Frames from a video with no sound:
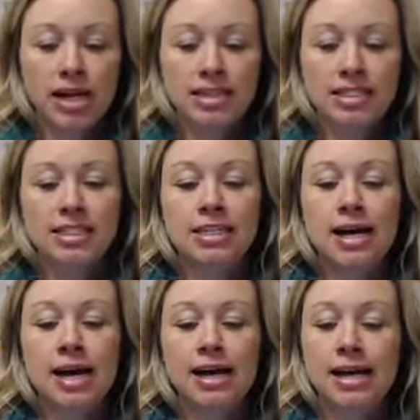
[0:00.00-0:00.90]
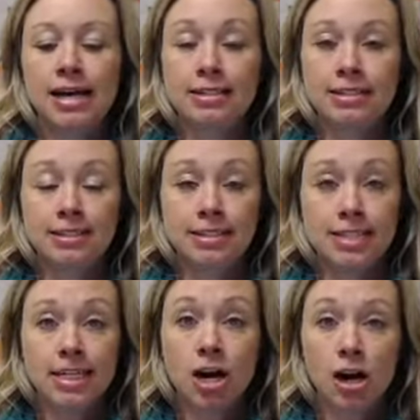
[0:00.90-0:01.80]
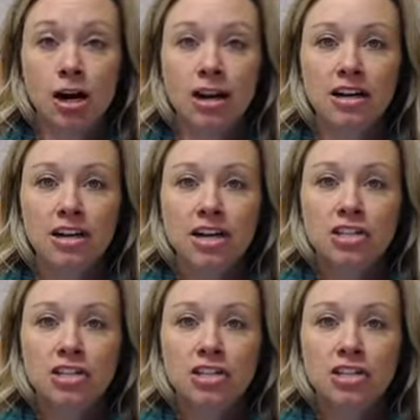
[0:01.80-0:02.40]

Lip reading: a D, I, S, and C are,